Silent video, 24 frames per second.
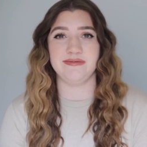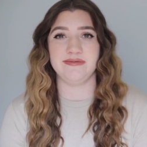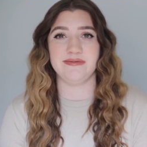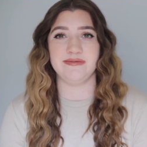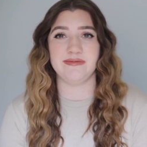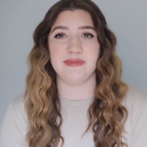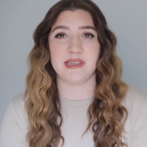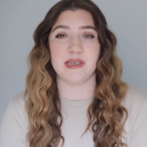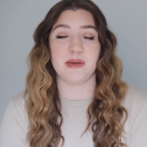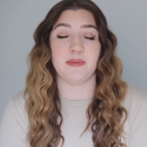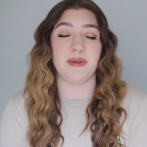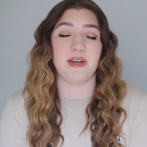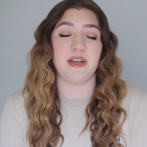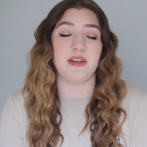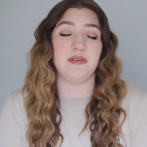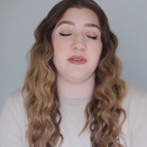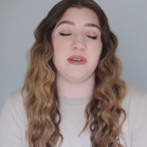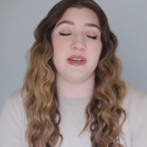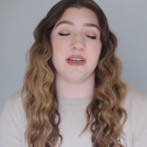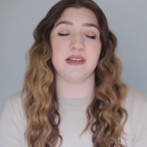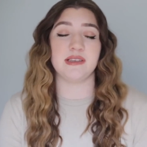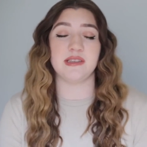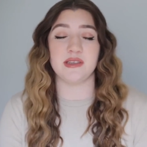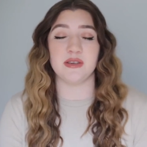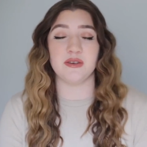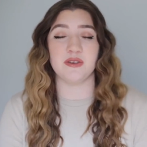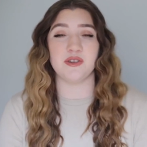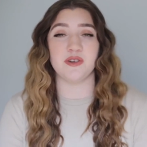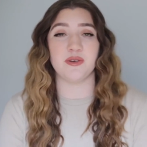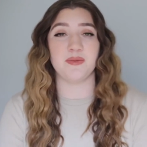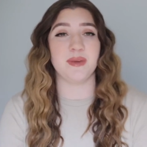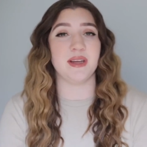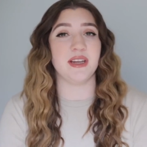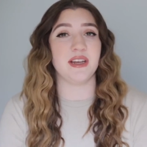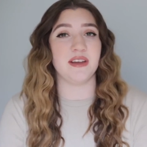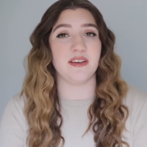somebody who does
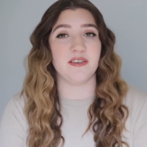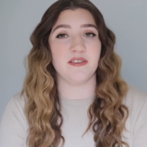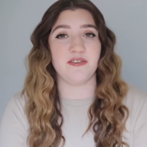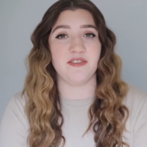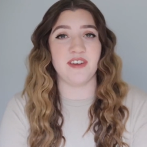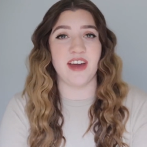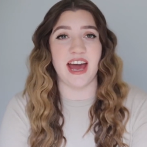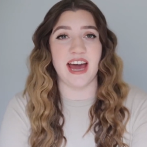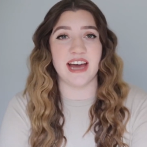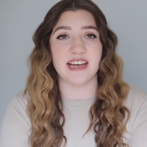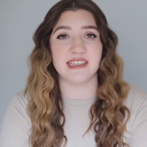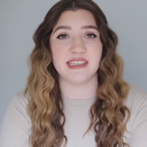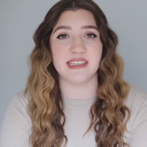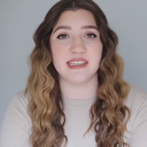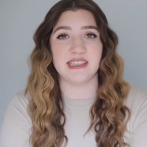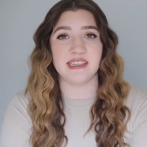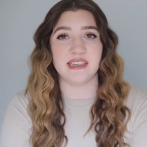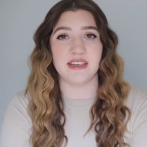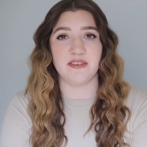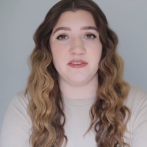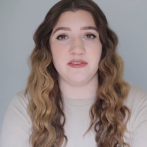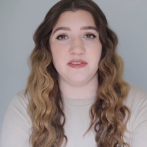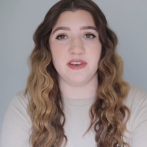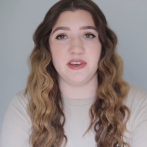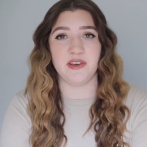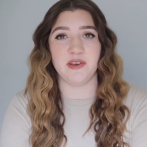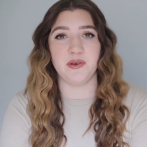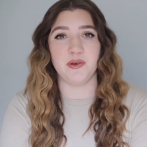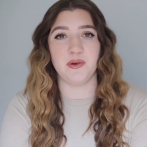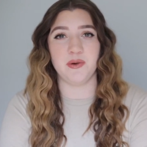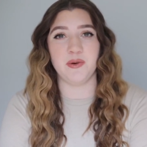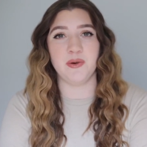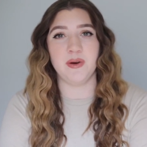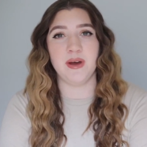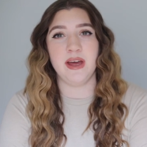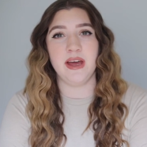social media fasts, if
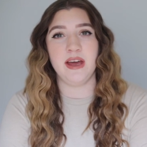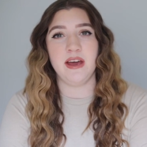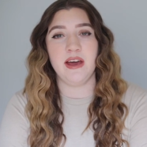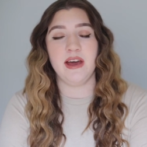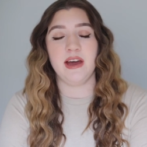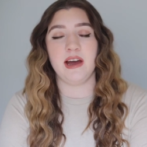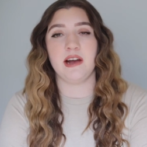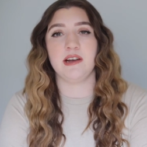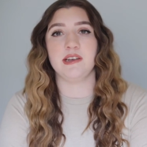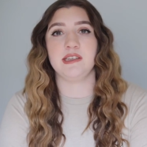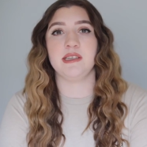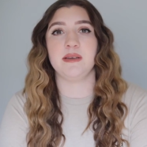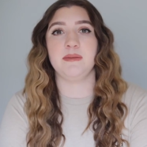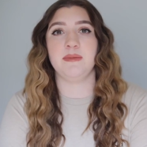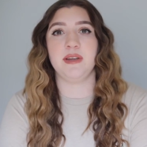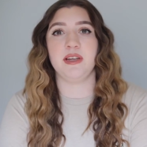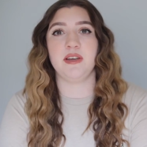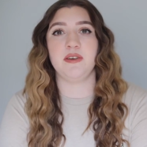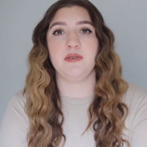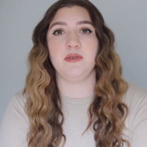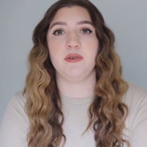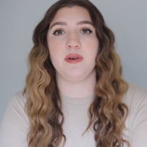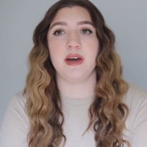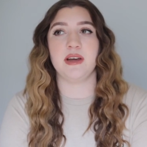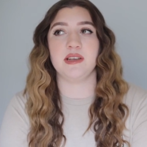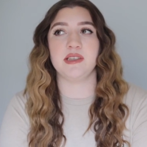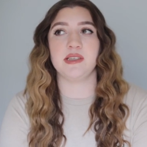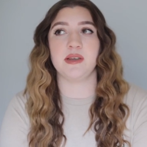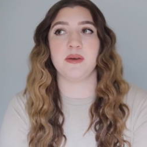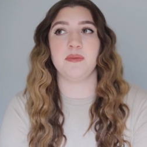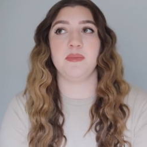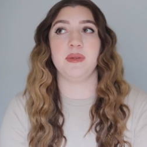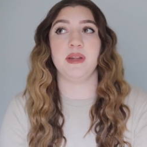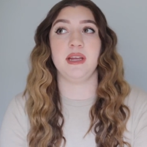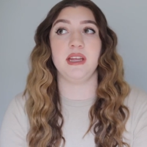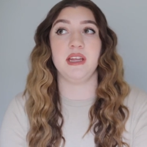you are somebody who has
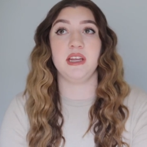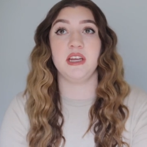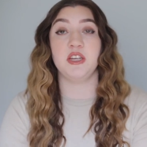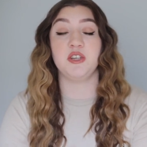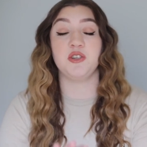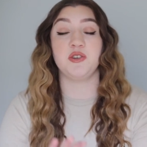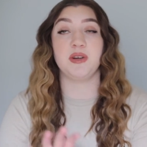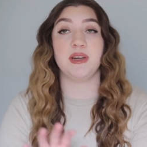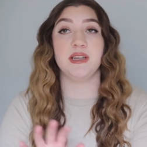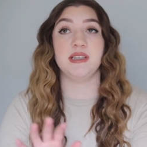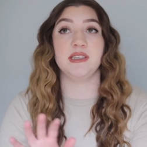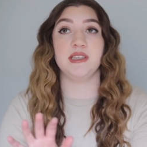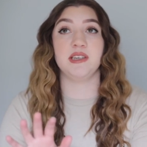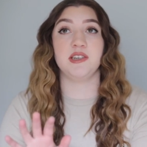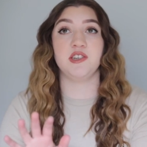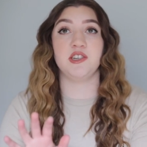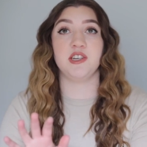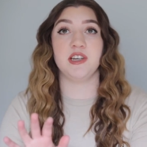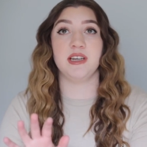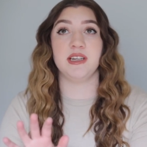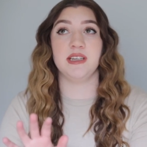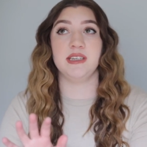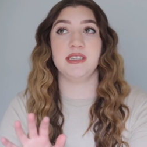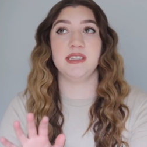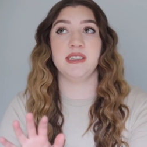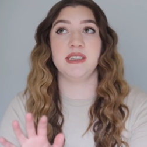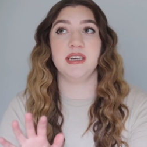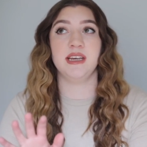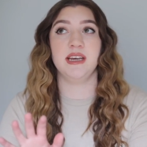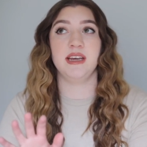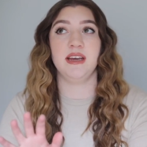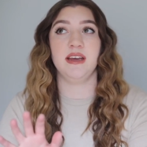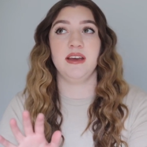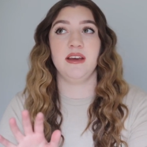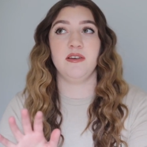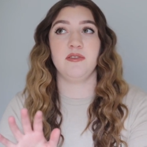completely transitioned
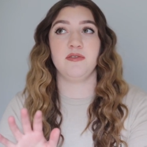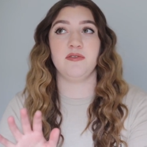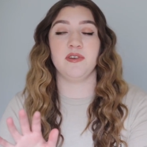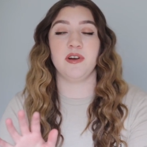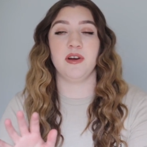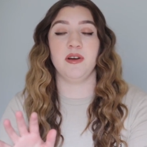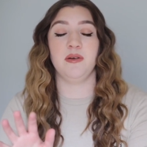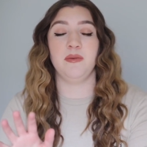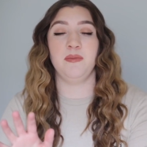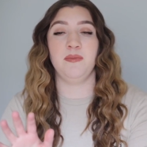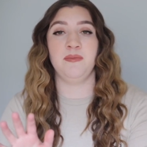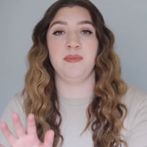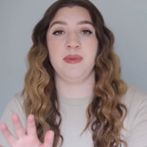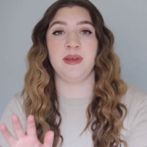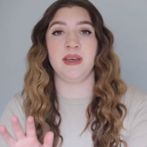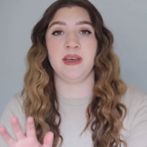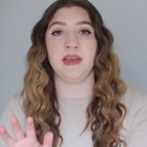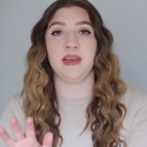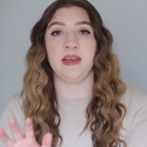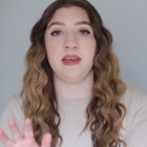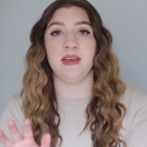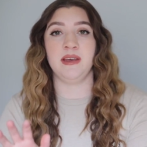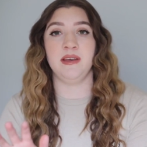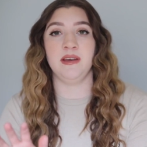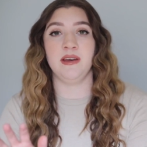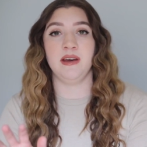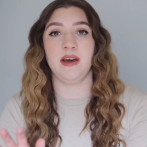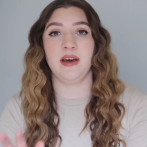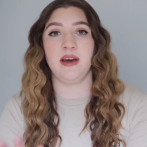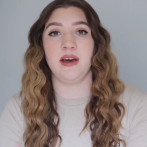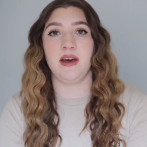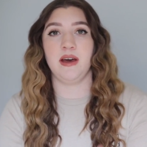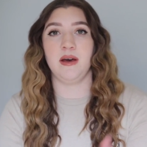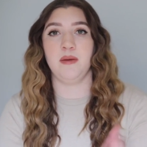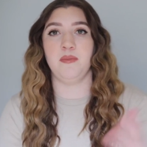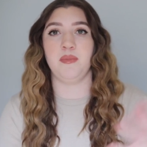from being
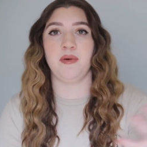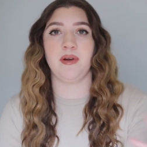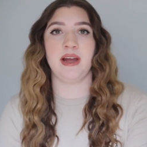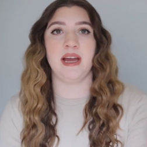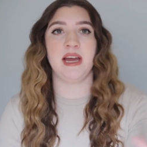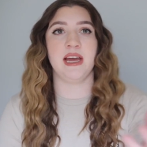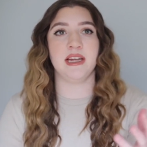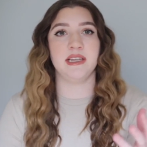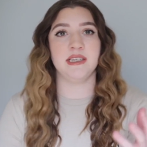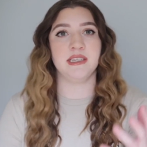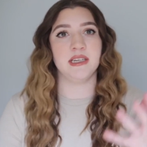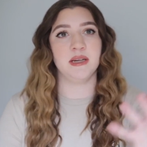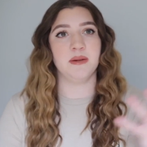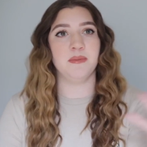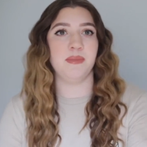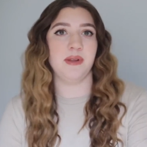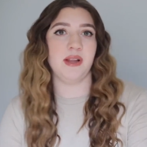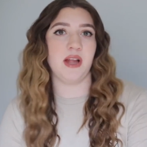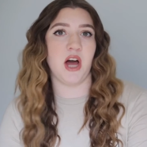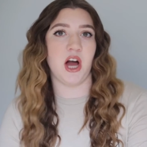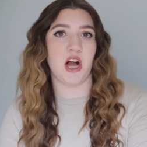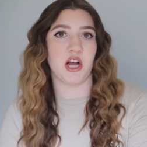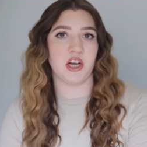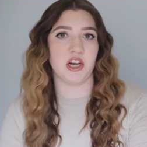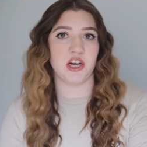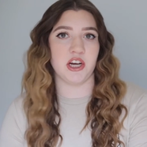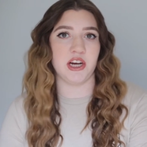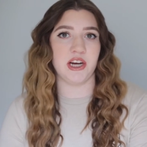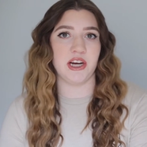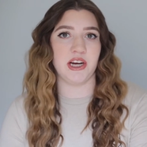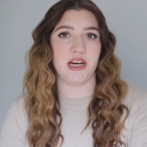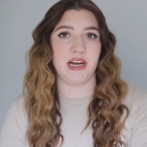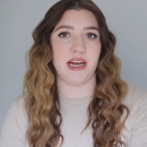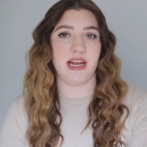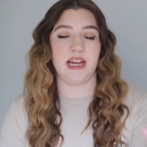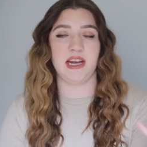a brand and a
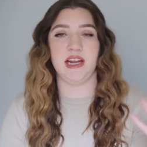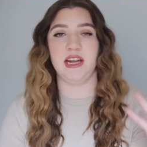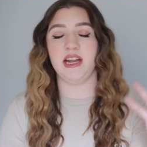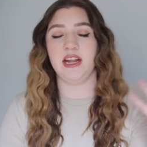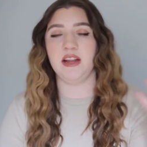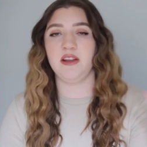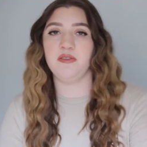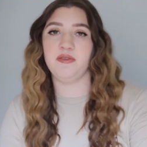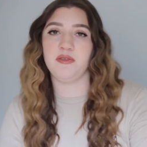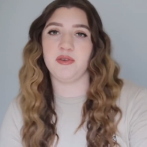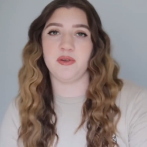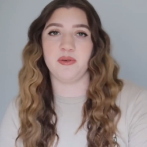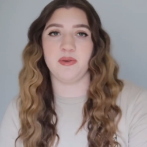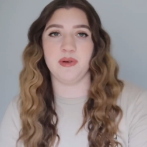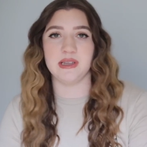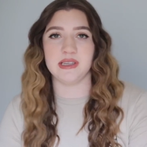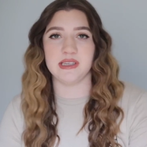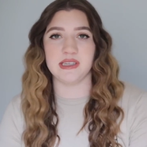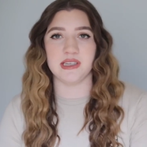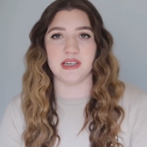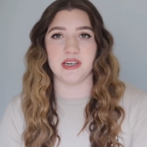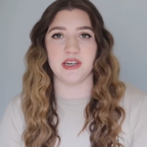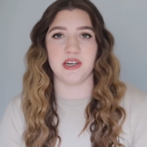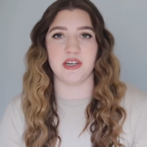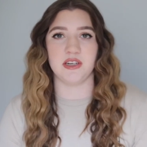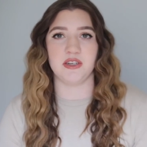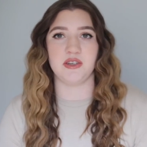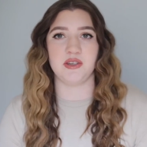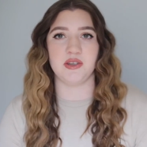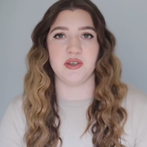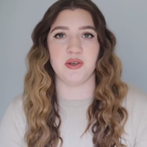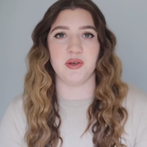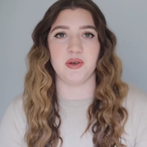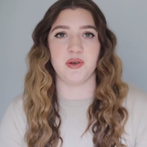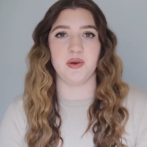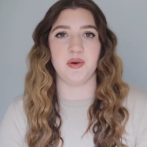blogger and an influencer
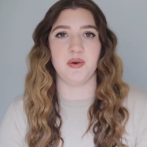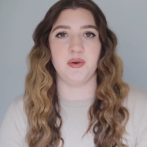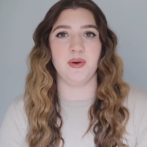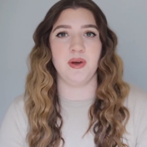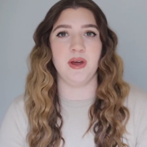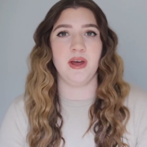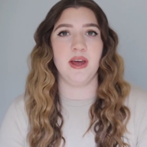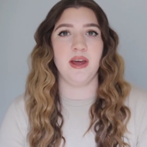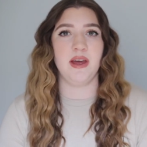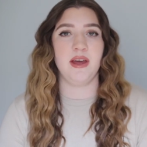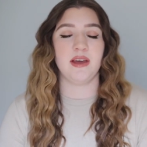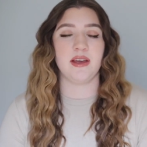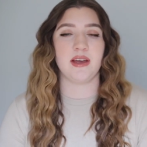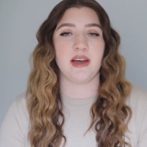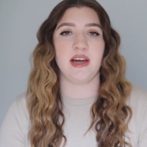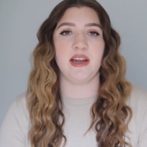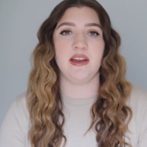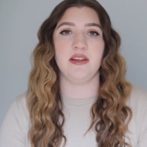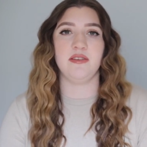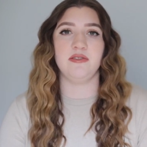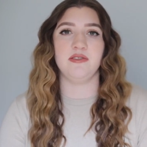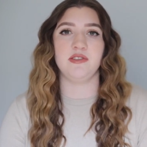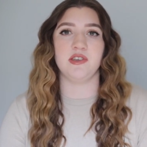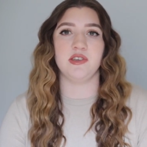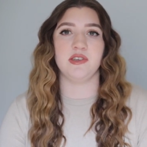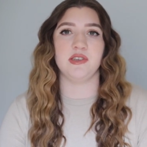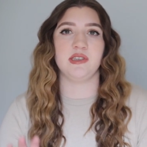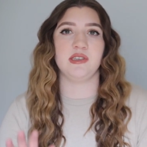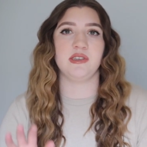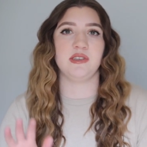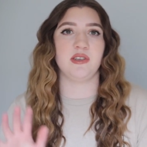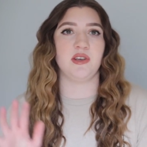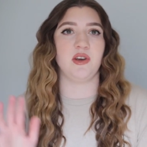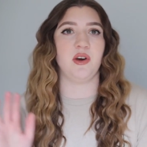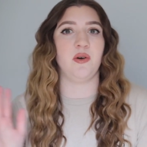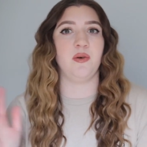to kind of
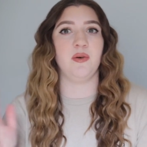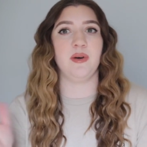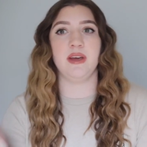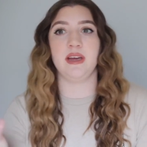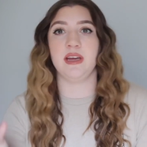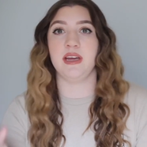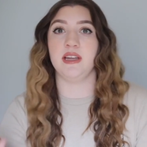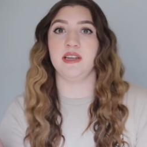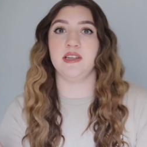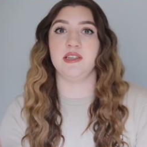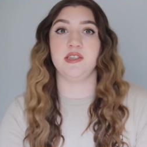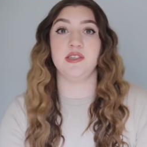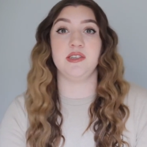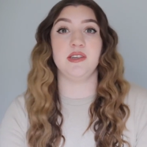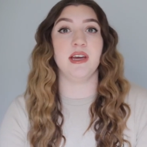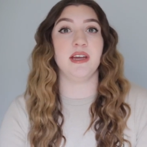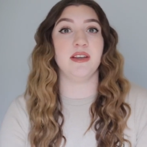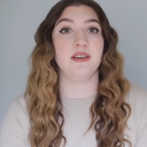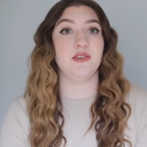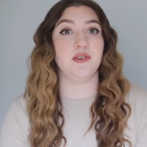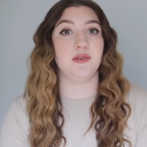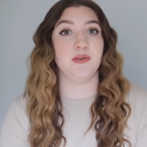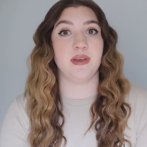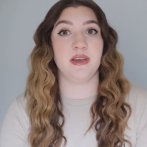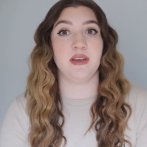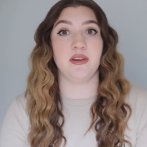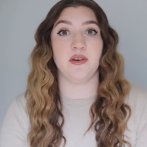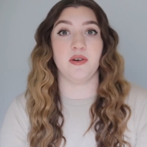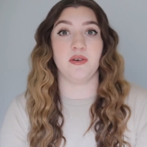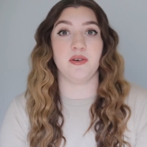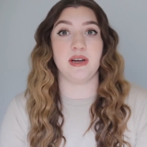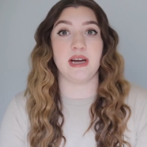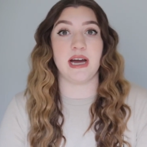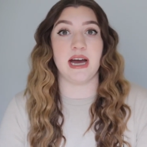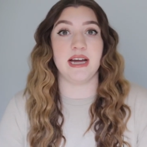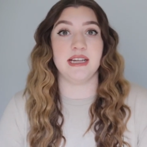just going and doing your
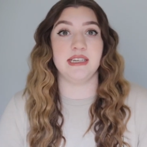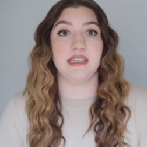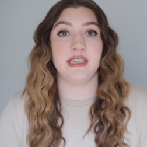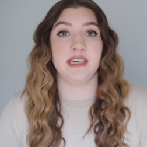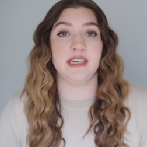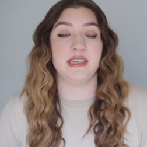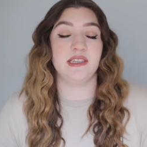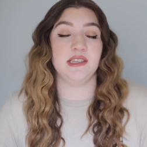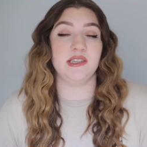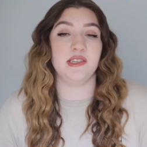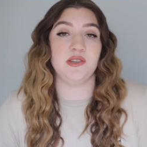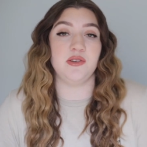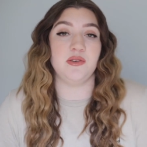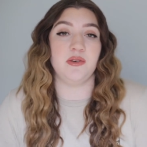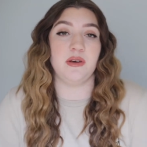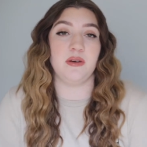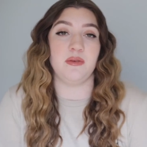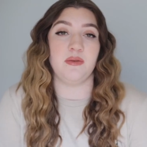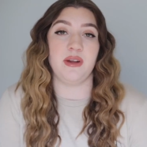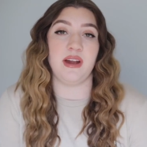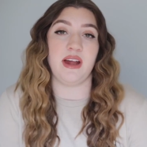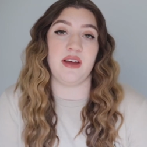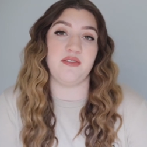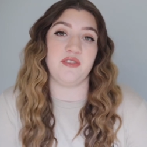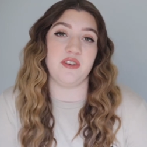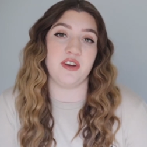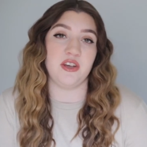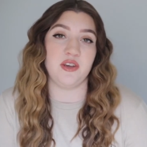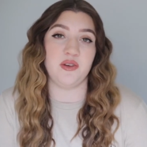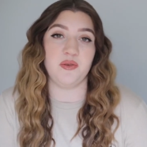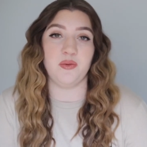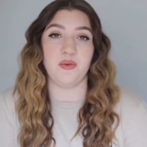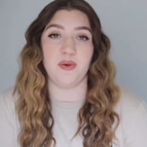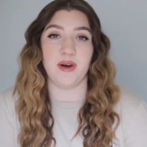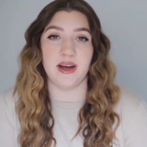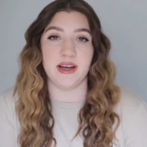own content and doing whatever
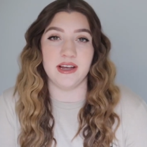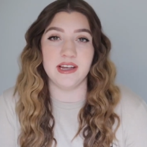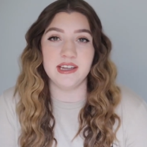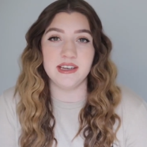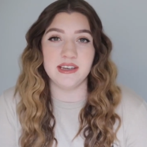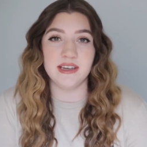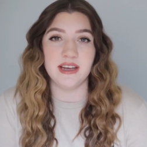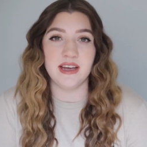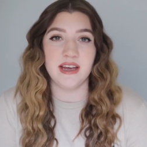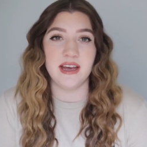you want,